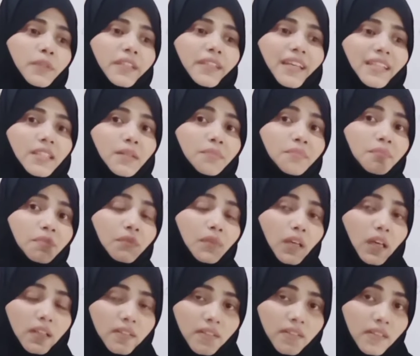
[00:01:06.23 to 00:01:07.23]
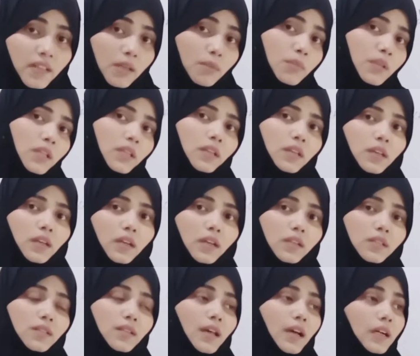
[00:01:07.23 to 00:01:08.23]
as a name
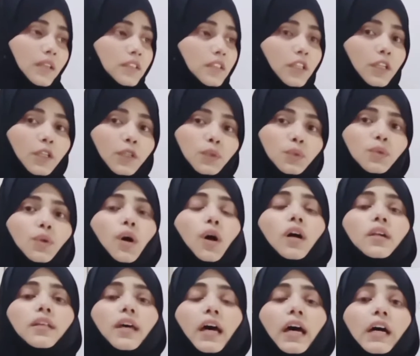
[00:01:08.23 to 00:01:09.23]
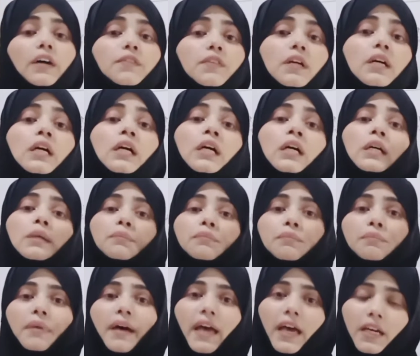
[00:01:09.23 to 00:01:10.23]
indicates that they do not have
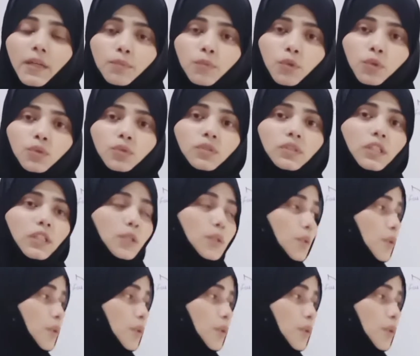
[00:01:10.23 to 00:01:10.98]
backbone, they do